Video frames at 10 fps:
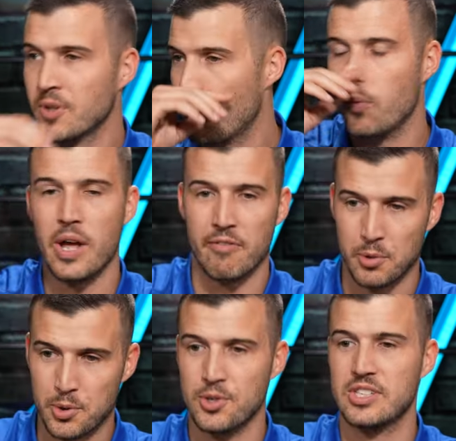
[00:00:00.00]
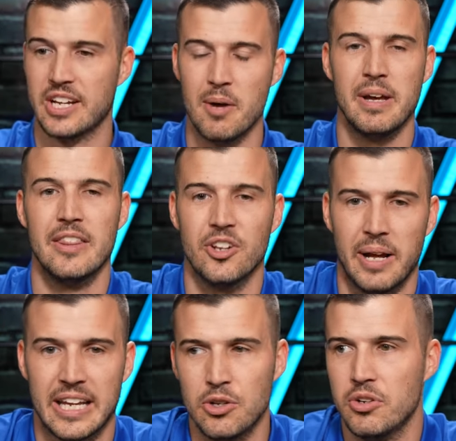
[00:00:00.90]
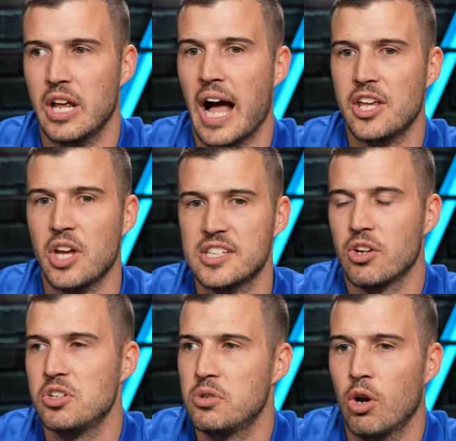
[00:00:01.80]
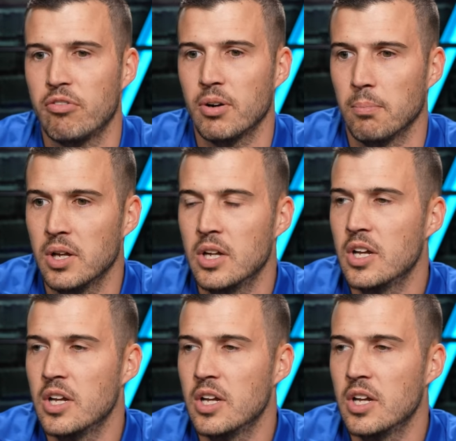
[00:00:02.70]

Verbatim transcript: we have recruits that come in, they're like, dude, I saw you go from